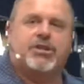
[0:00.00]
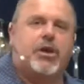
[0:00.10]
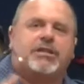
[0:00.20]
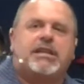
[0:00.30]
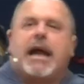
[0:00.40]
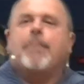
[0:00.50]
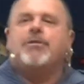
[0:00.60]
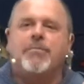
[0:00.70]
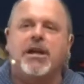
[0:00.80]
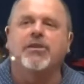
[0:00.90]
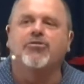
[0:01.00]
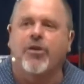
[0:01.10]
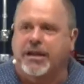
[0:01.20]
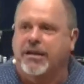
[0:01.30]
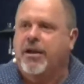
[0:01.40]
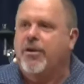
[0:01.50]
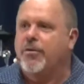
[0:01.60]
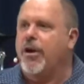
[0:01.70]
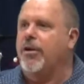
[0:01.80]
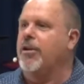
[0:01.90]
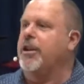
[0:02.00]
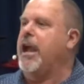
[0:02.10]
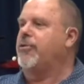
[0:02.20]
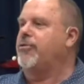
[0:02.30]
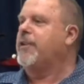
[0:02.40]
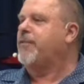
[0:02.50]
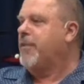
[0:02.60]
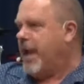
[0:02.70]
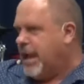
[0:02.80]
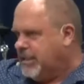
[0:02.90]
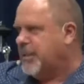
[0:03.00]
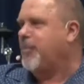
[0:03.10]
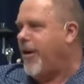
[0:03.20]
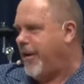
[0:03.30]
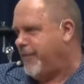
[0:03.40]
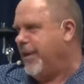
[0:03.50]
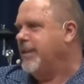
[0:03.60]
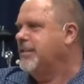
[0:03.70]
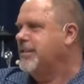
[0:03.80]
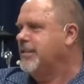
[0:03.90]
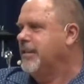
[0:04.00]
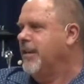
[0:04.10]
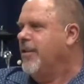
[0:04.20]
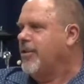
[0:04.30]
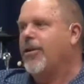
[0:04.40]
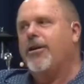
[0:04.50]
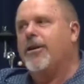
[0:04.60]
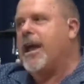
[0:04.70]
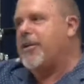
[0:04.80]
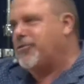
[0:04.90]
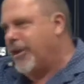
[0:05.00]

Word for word: is thirsty, come to me and drink. We've got to learn how to drink from that supply, friends. We've got to learn how to